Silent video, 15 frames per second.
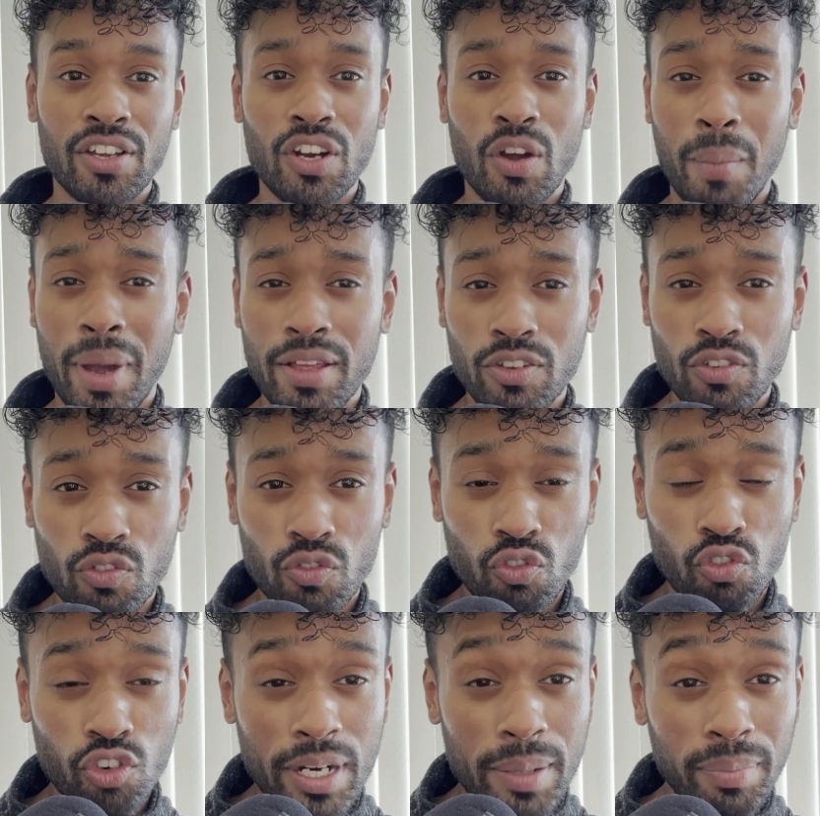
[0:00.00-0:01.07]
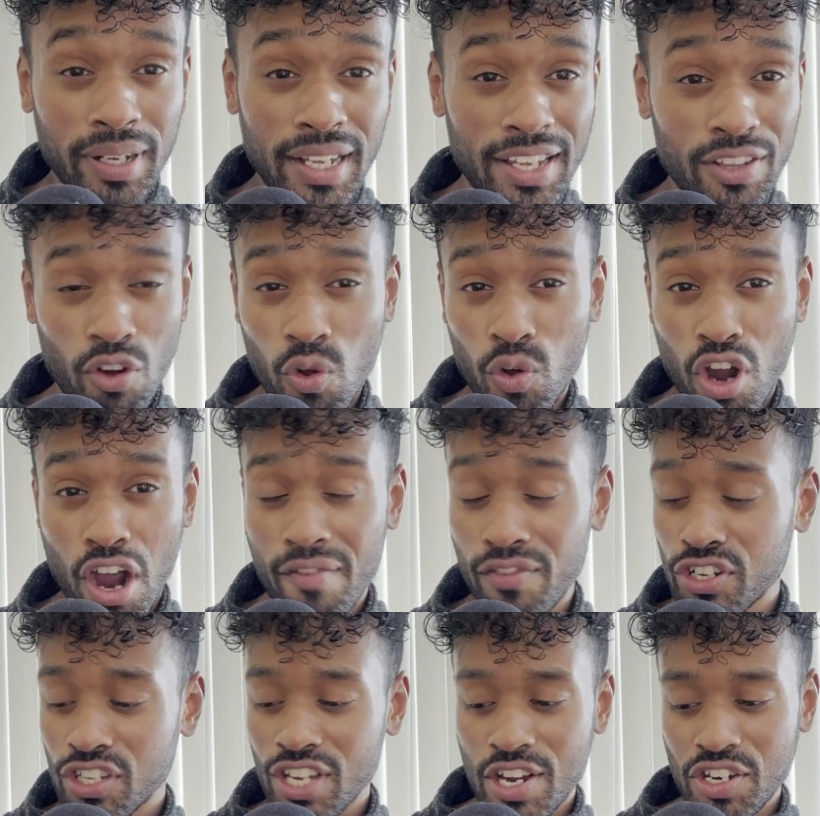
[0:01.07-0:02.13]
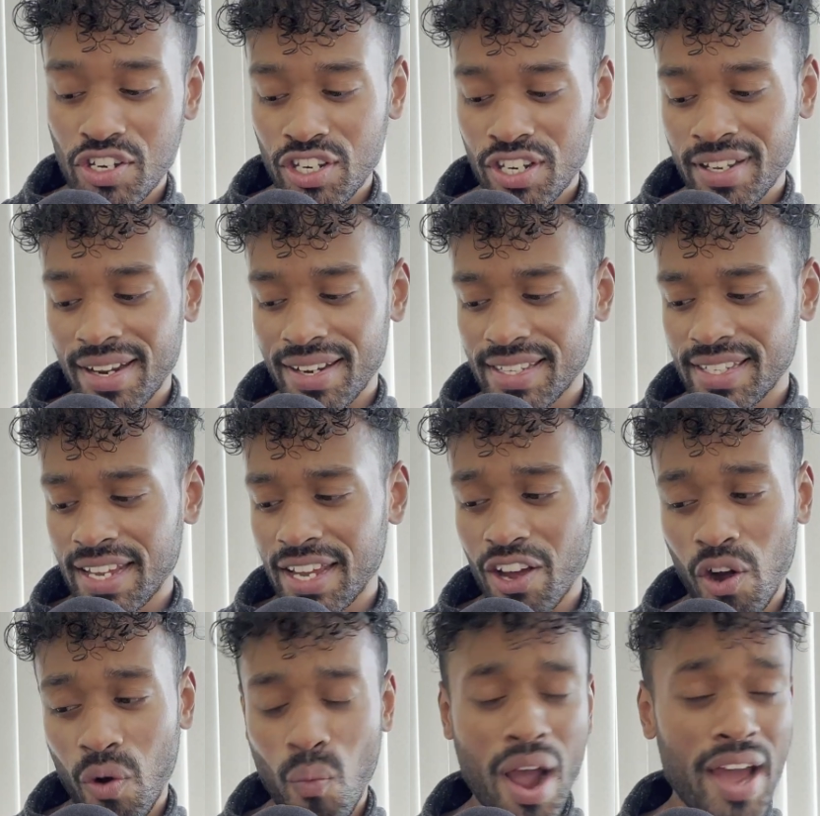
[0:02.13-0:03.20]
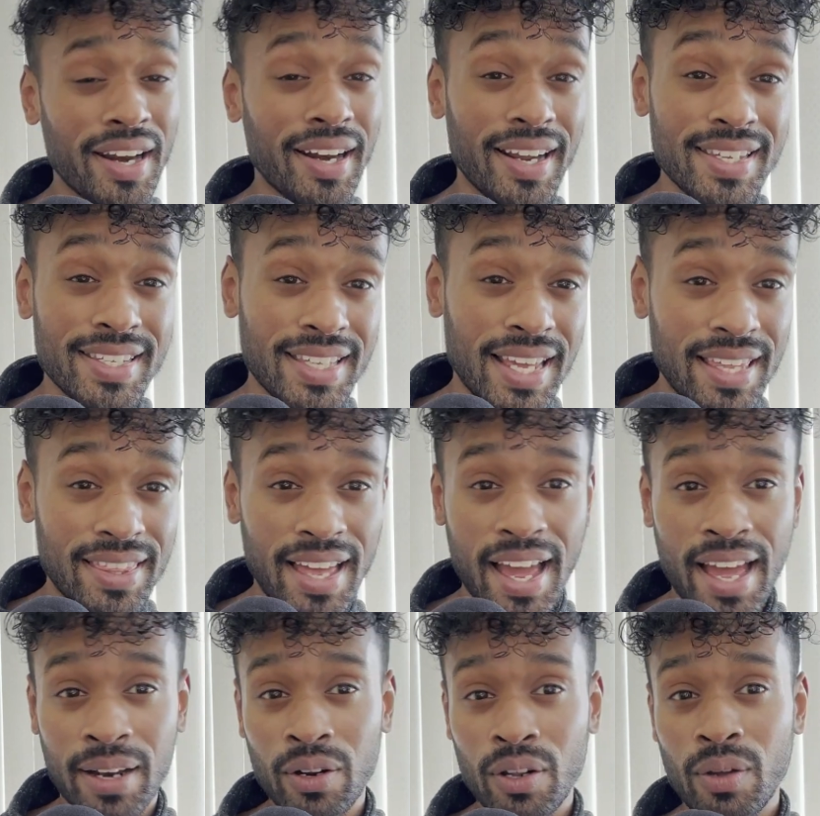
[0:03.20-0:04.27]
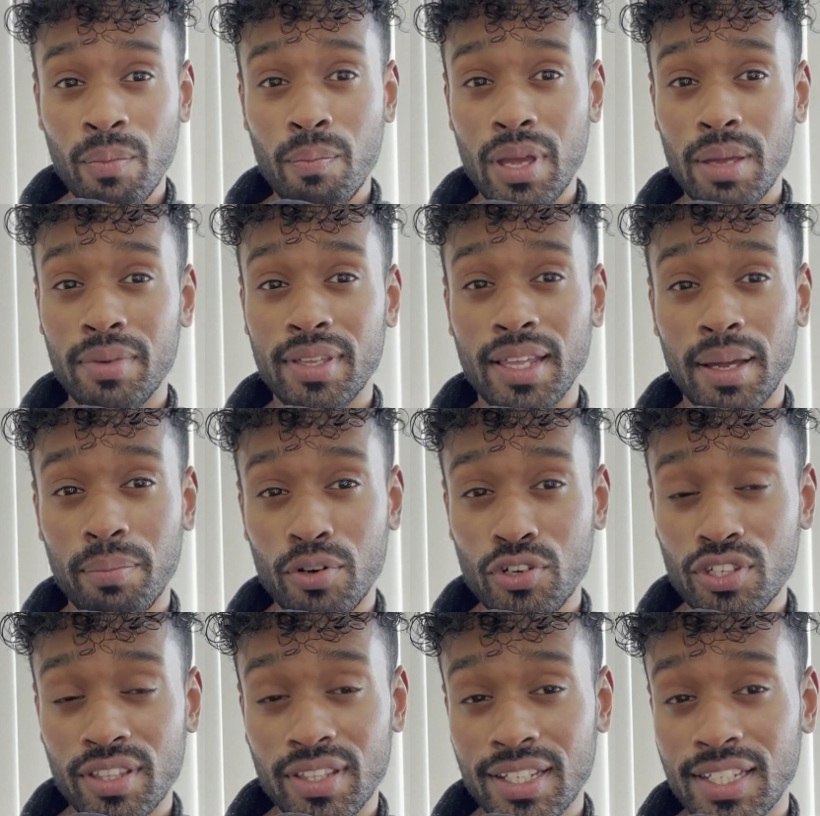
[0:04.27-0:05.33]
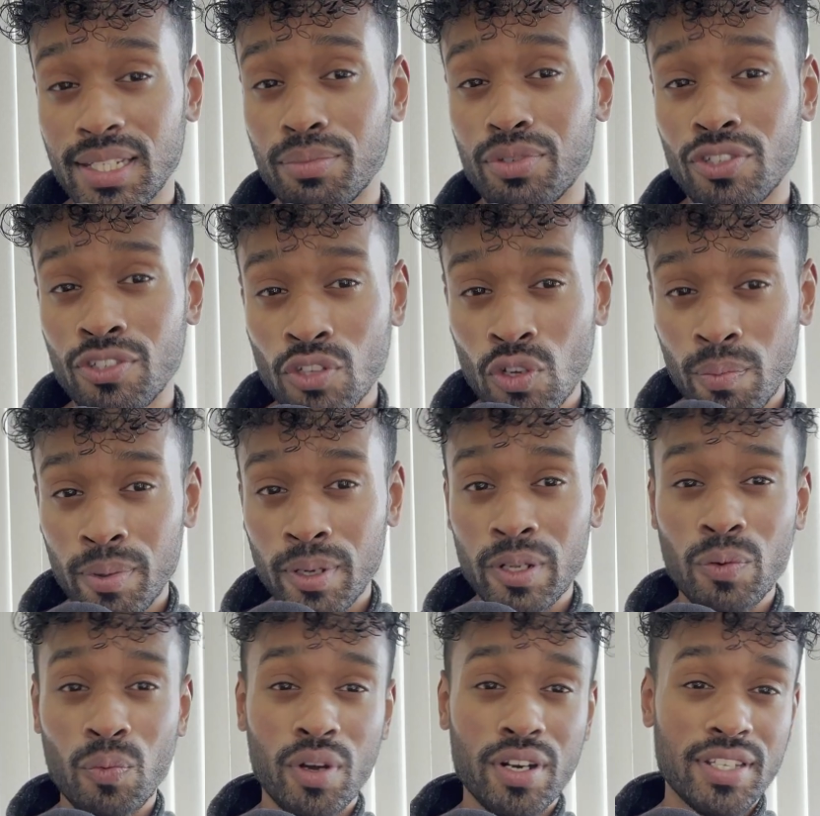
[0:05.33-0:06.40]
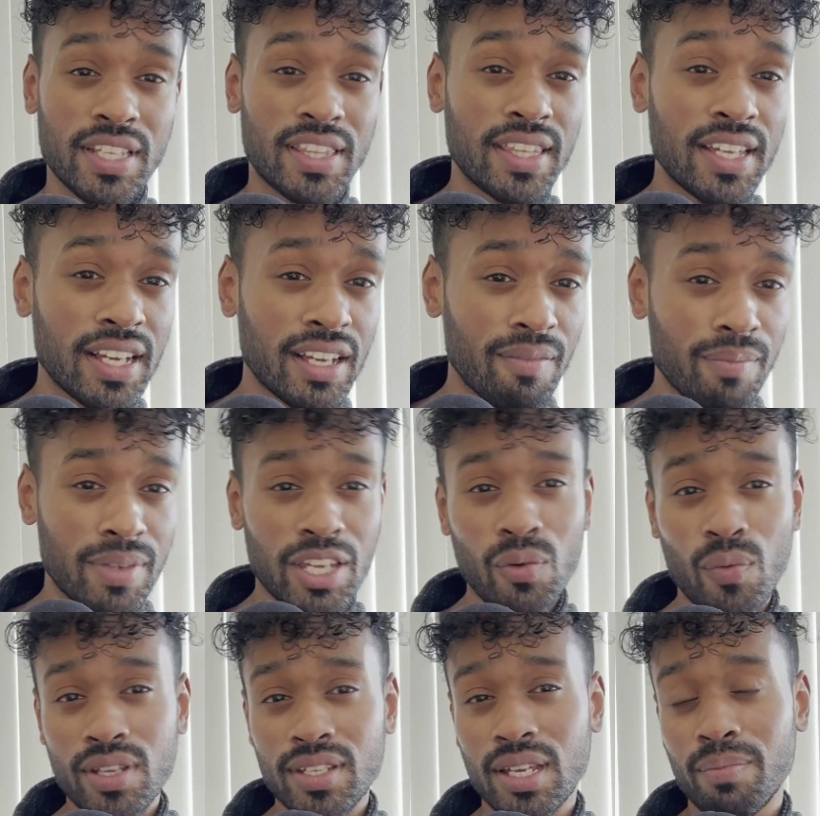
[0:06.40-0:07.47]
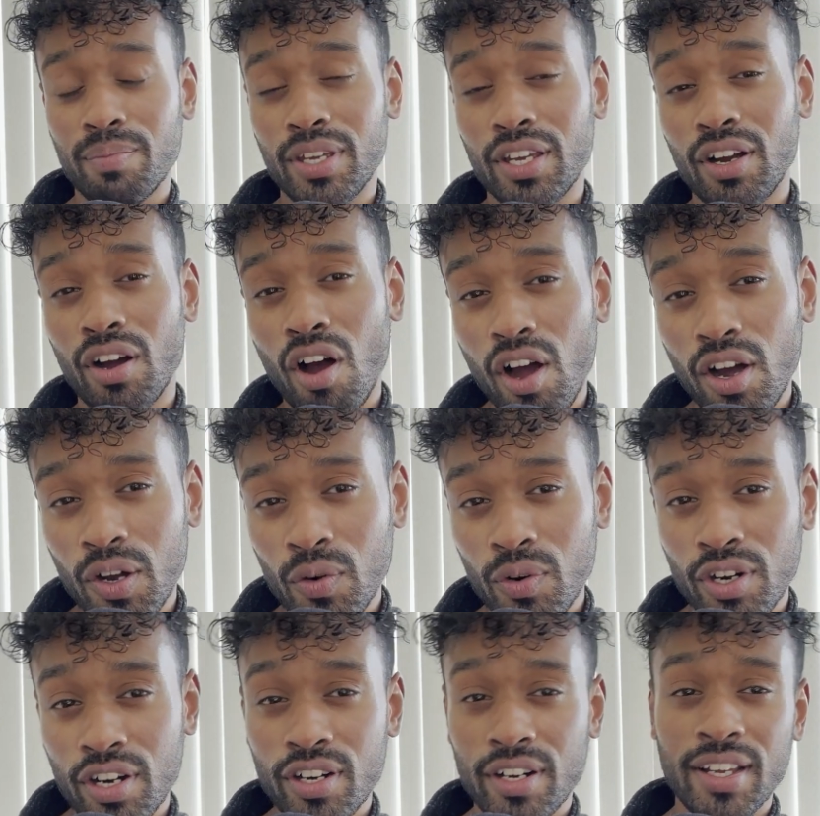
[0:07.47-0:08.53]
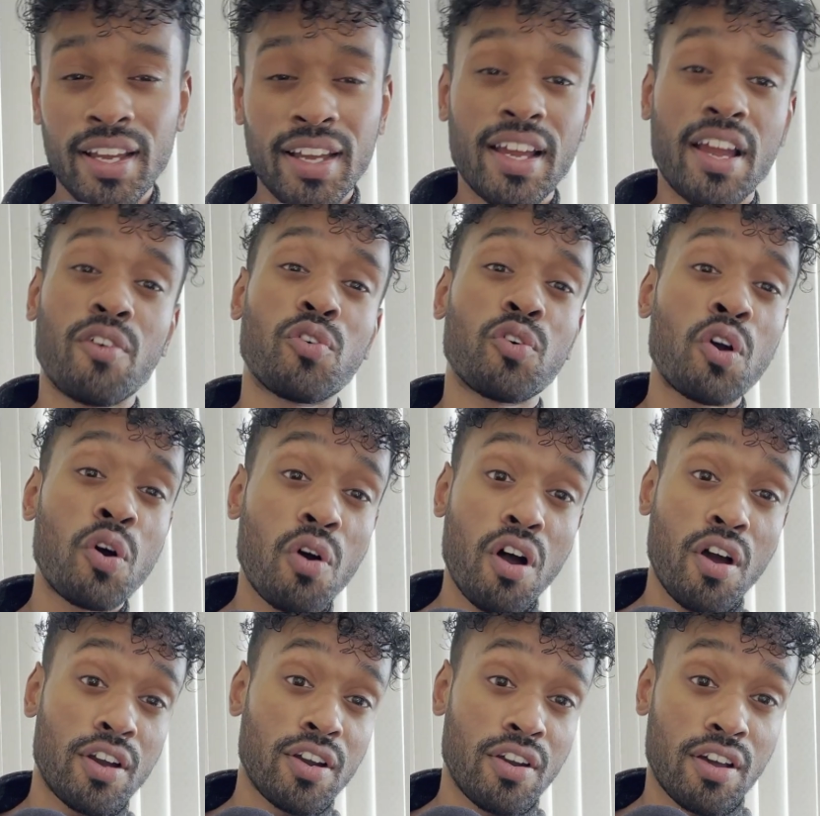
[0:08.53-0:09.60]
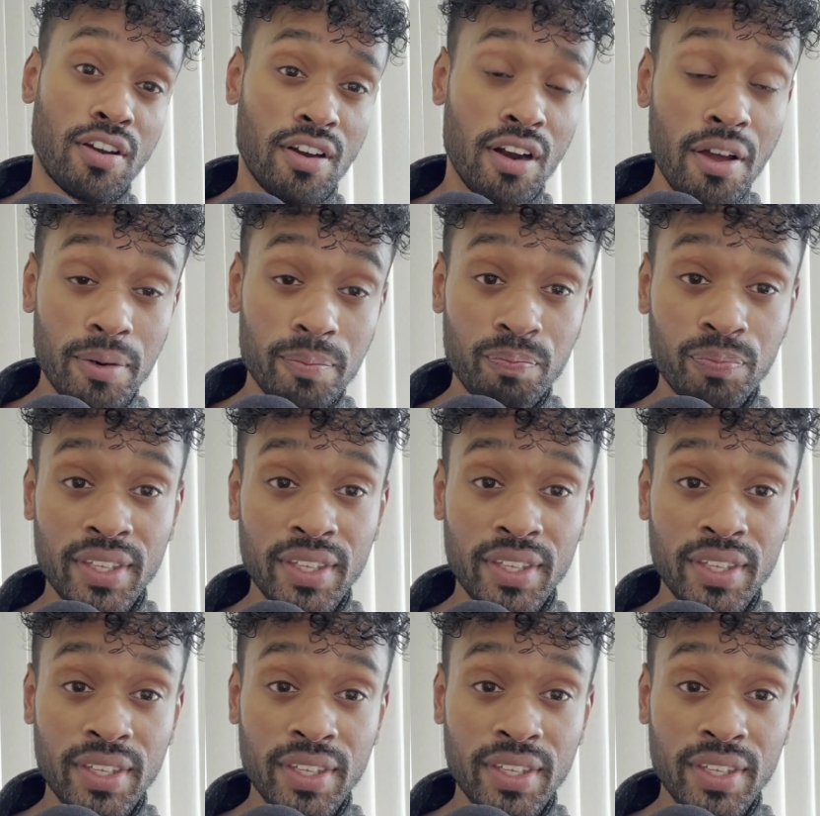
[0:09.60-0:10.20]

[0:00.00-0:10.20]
might replay the whole conversation and say, oh, why did I say that? Maybe that person thinks I'm stupid. What does he think of me? Was I being awkward? And it'll go on and on and on.